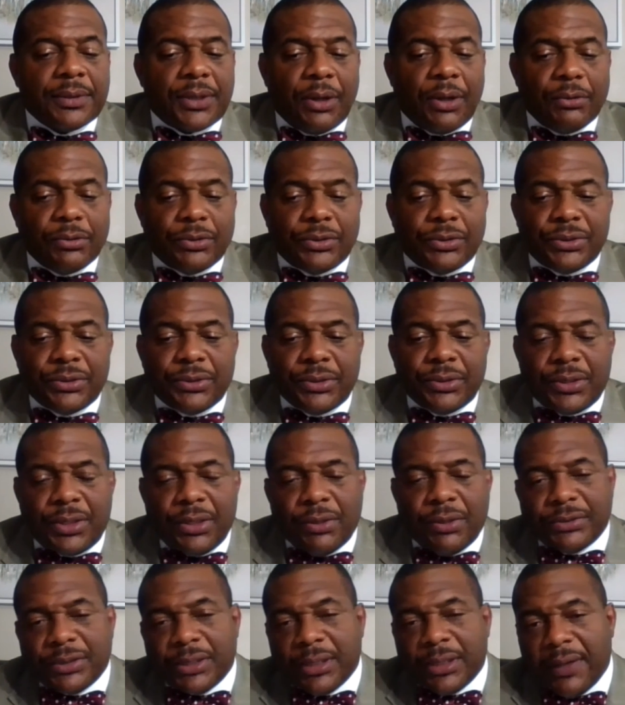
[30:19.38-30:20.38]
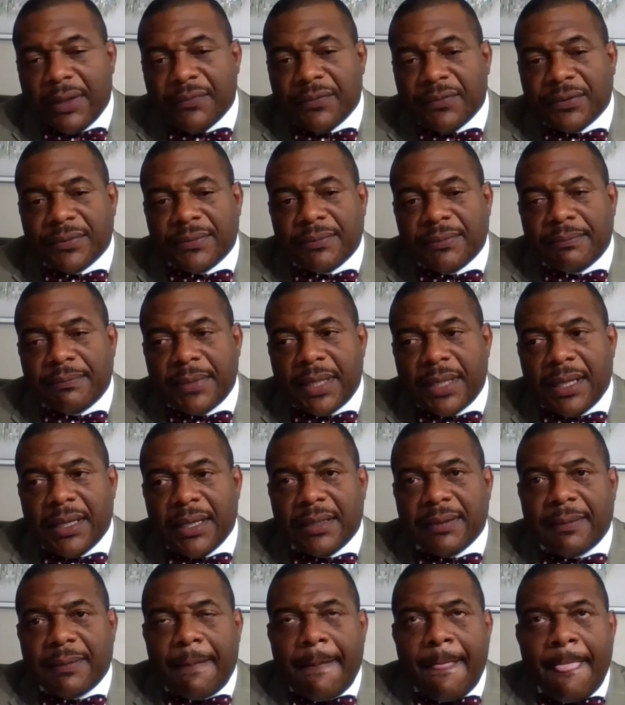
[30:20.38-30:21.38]
Coach Glover.
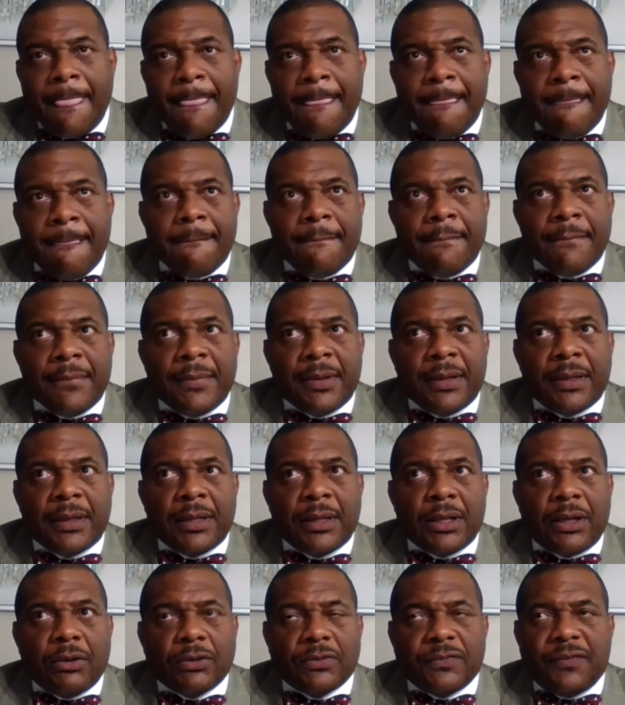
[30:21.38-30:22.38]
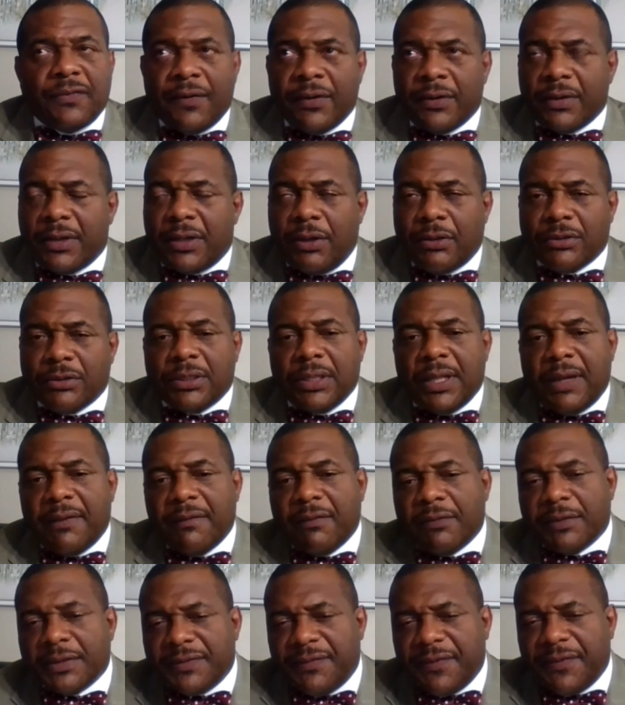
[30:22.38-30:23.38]
And Coach
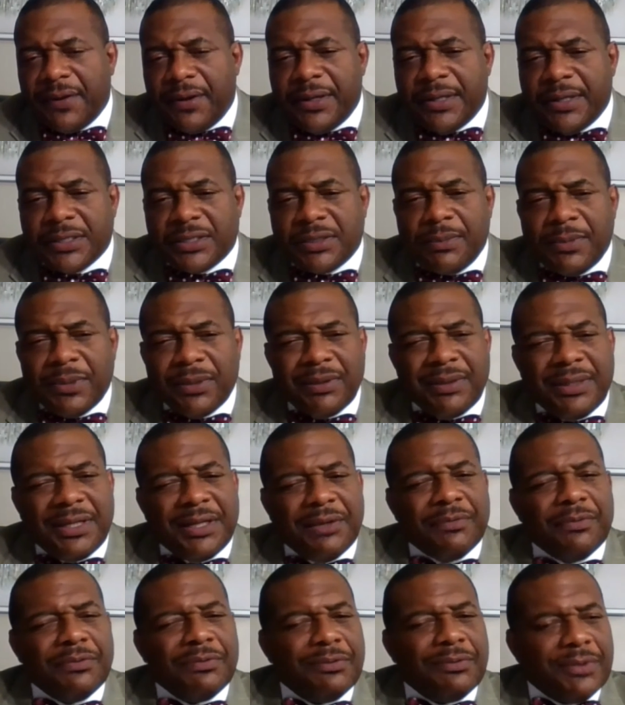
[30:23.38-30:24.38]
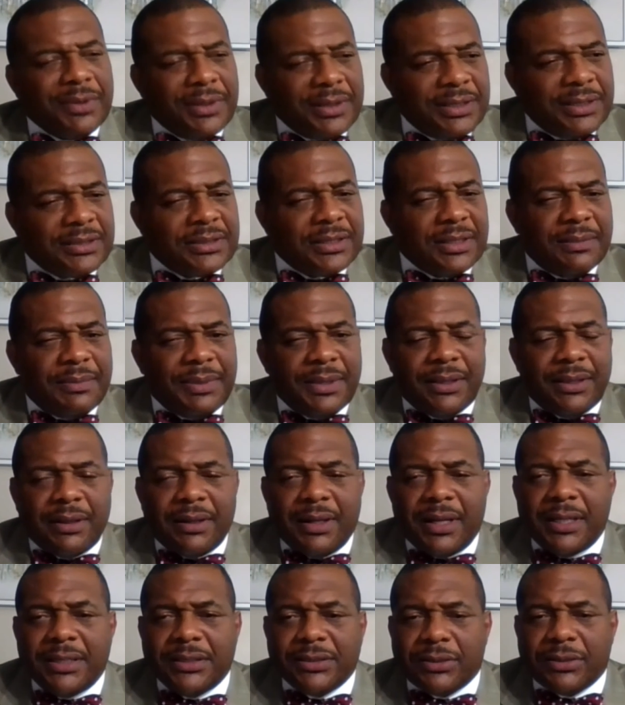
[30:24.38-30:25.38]
Glover was very instrumental. He really should have been
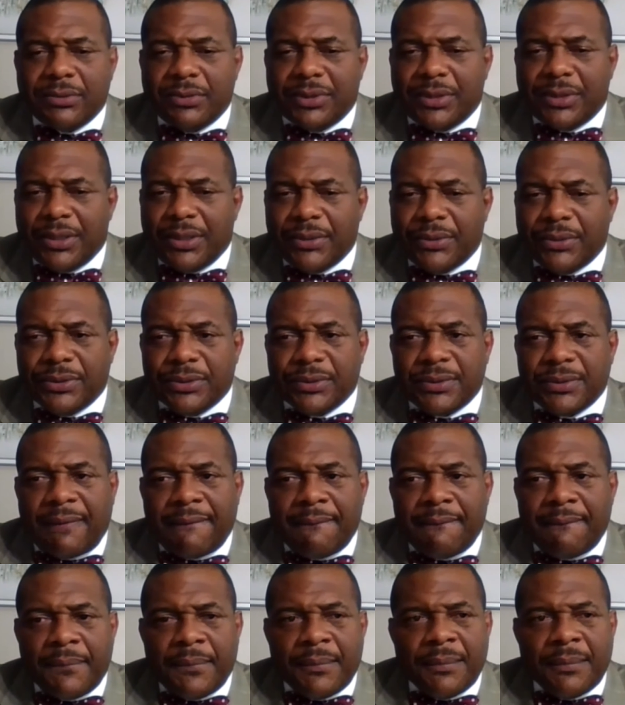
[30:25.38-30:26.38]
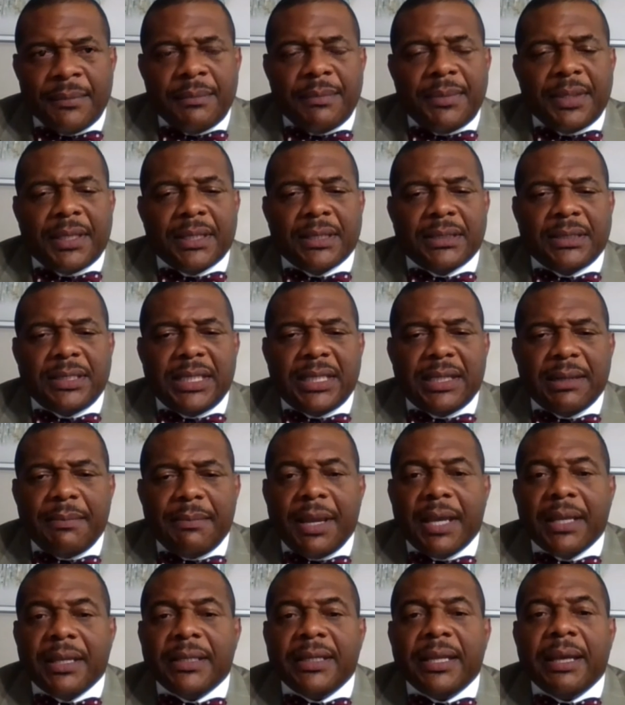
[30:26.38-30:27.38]
our high school coach because he
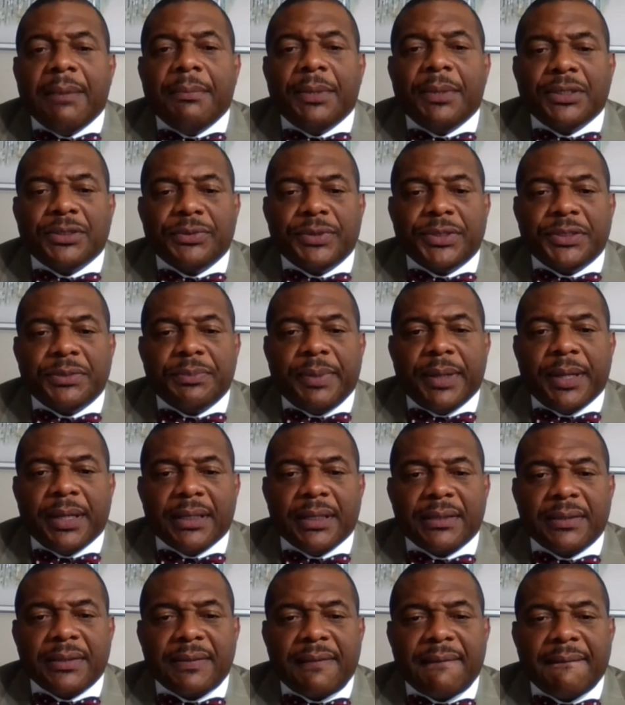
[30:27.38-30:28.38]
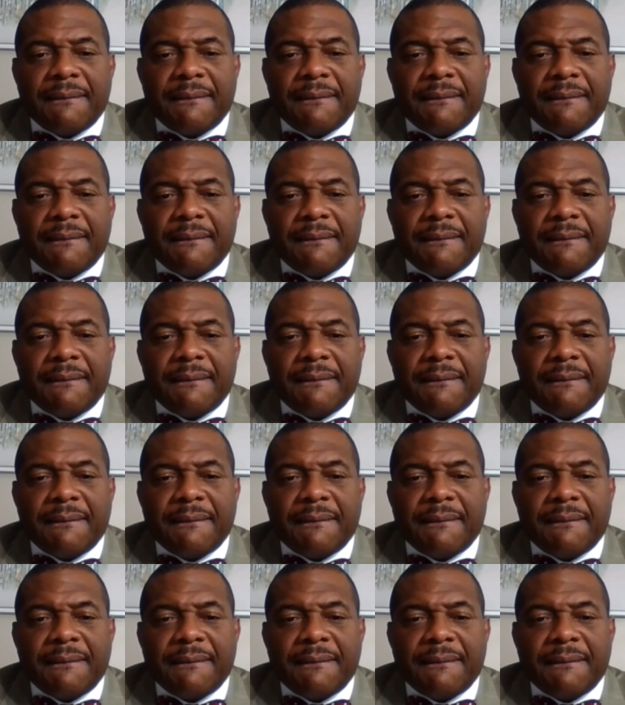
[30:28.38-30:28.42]
commanded that much respect.